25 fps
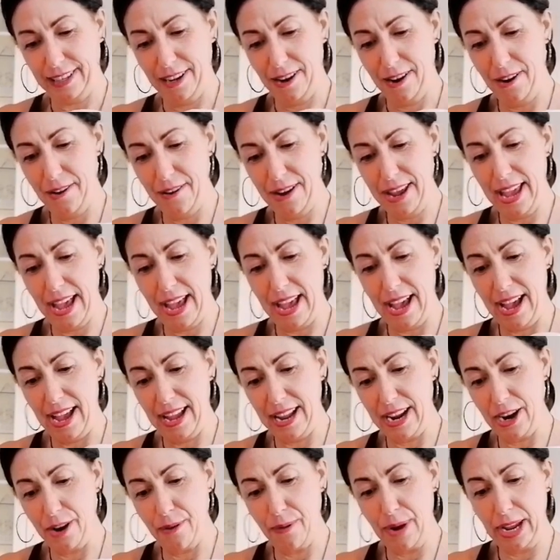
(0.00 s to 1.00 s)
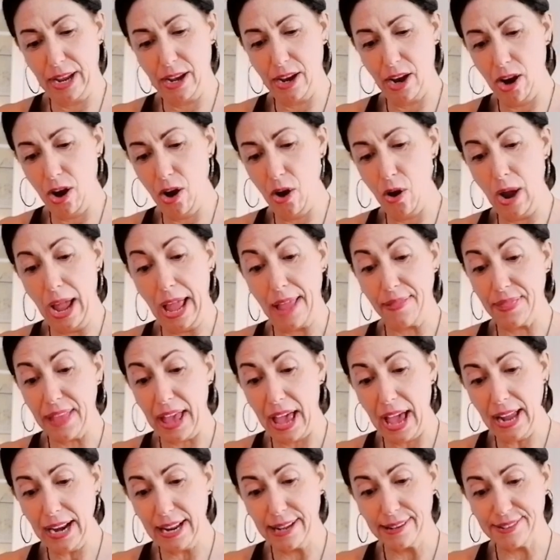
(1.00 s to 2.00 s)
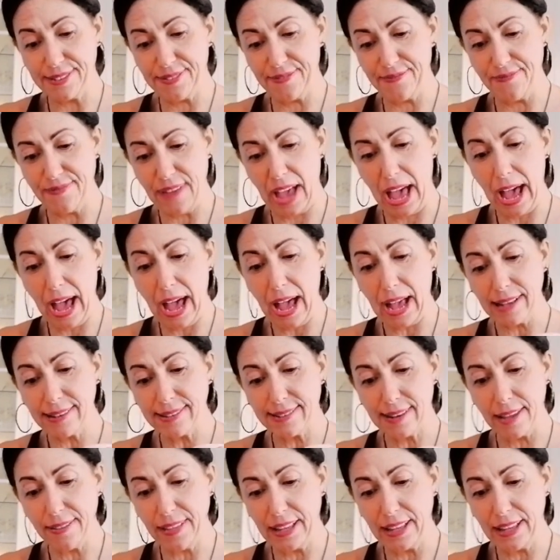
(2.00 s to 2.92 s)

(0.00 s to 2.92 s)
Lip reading: Oh yeah, here we go. And that is fast.